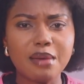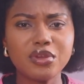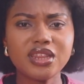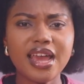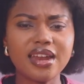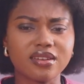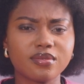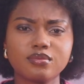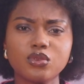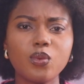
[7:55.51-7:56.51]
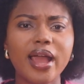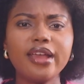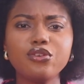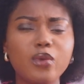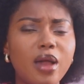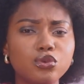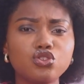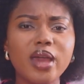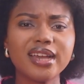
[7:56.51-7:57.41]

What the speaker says: But then, why would you